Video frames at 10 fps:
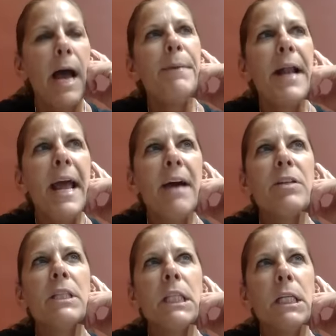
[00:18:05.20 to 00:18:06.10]
I mean I have
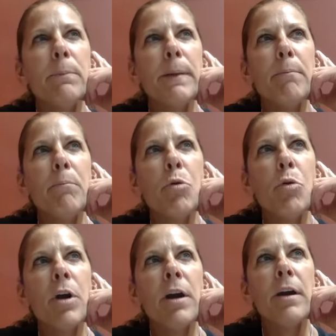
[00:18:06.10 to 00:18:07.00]
a little bit
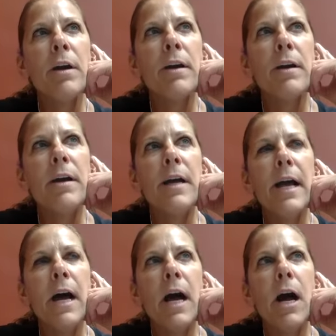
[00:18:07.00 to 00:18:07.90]
more
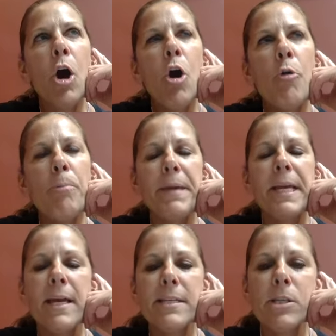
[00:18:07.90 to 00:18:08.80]
hope
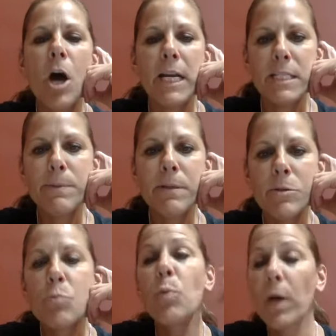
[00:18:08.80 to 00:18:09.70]
because the
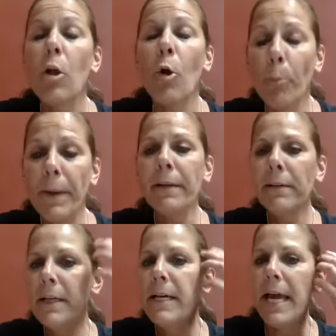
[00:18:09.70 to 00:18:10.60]
hospitals will open
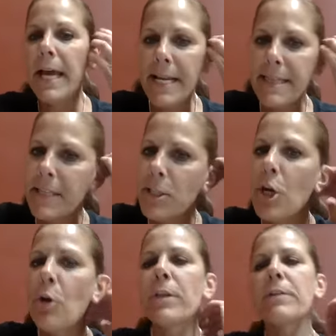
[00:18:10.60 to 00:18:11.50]
Sure. And I,
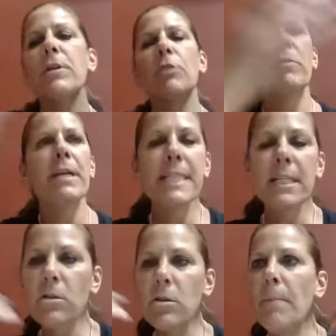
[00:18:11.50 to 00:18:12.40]
you know, the
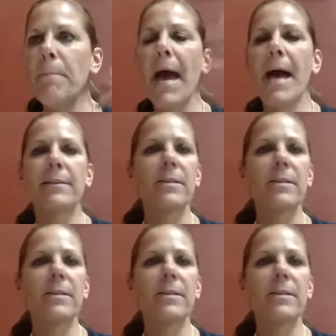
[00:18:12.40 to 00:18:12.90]
residents will come back.